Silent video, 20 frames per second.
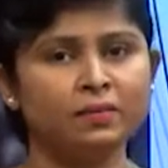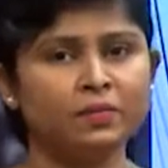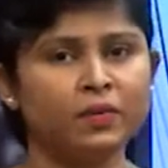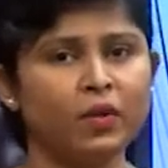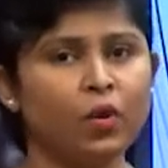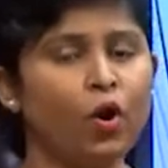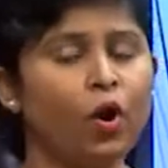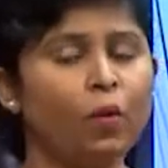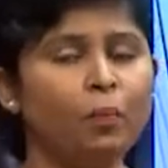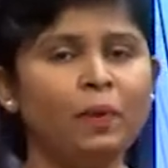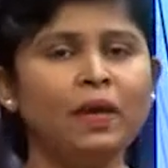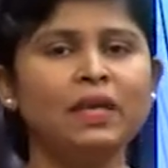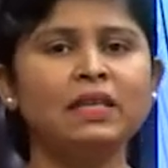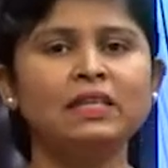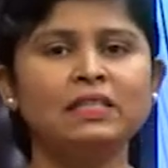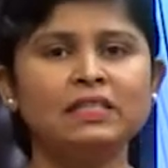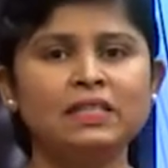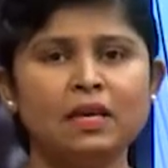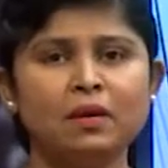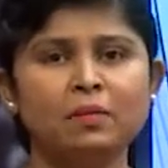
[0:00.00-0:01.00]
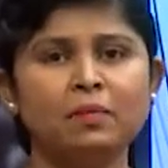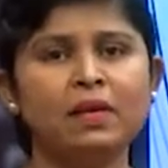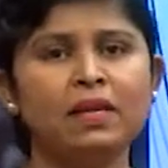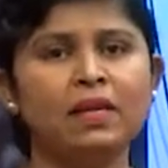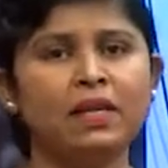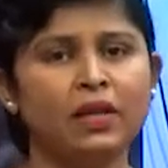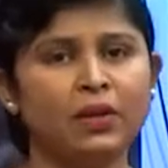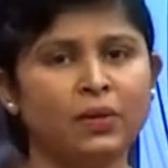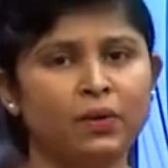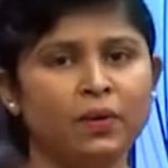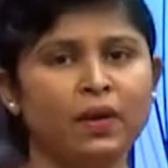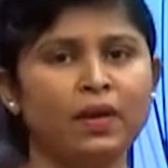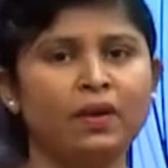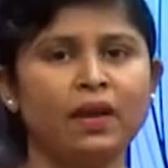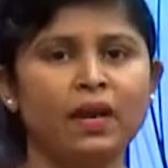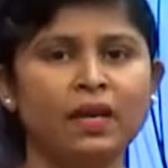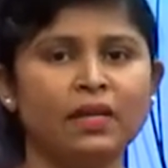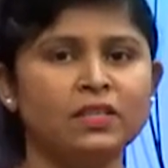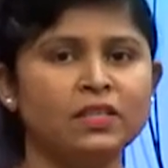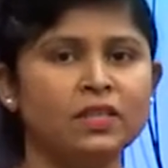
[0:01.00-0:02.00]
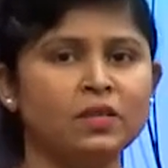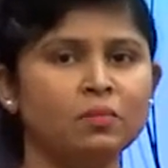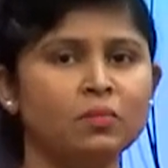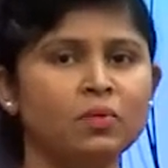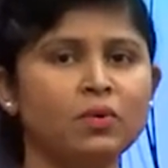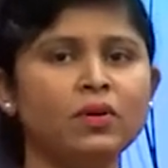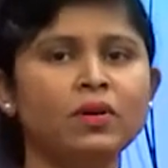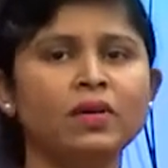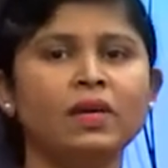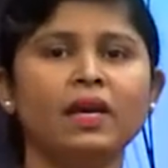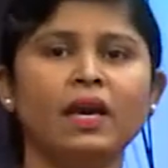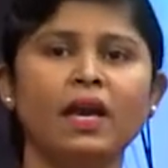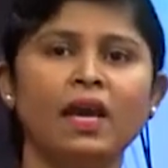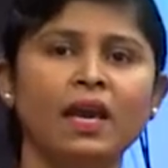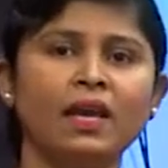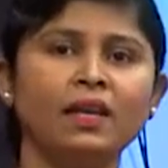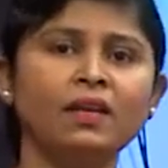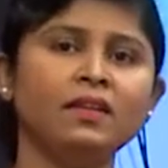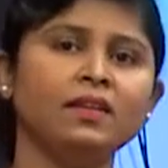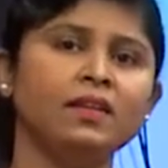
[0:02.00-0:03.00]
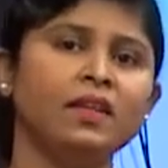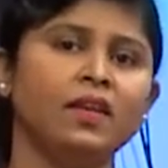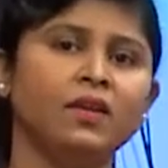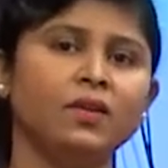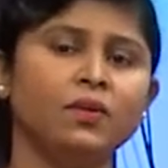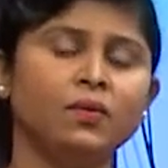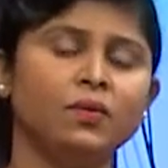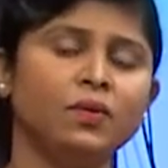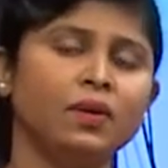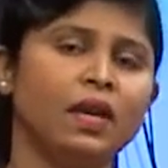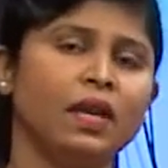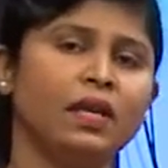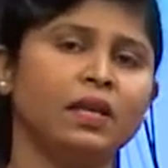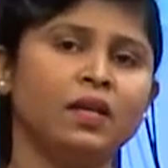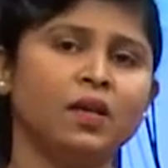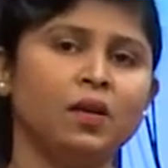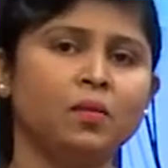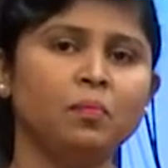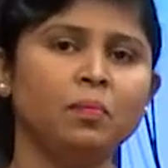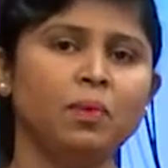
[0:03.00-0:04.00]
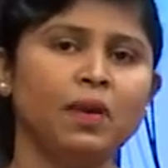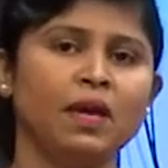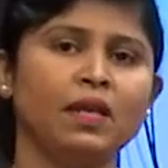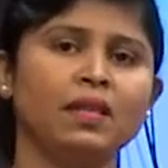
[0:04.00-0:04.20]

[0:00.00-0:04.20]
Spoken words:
copy the table in your writing book and then you can compare